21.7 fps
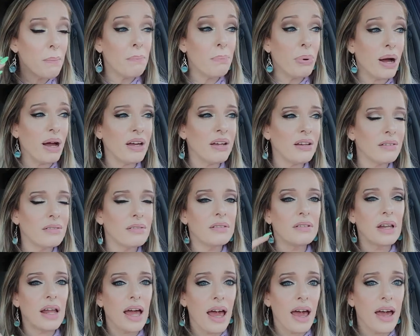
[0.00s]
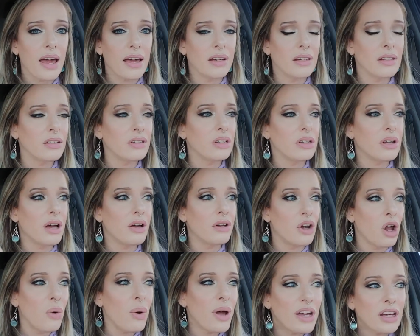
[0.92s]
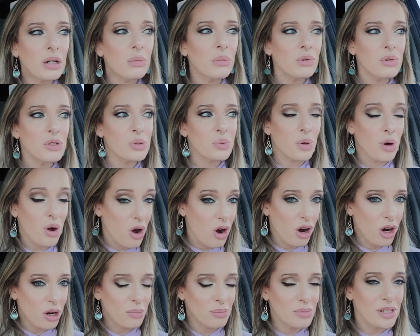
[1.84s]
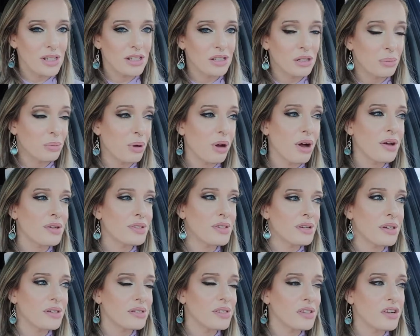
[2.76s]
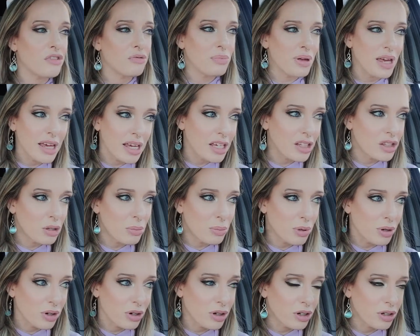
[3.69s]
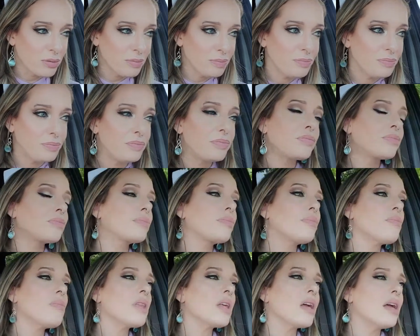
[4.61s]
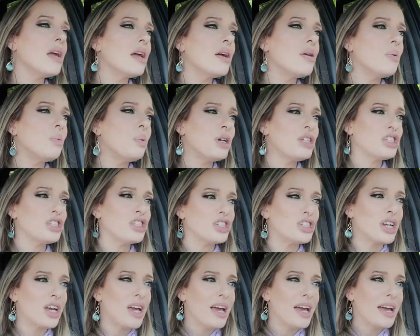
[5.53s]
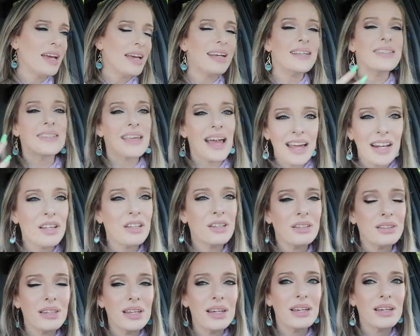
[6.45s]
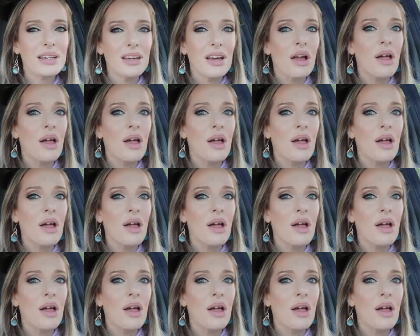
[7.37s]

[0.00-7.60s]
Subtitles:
but A, no animals were harmed in the process of making the burger, which is kind of like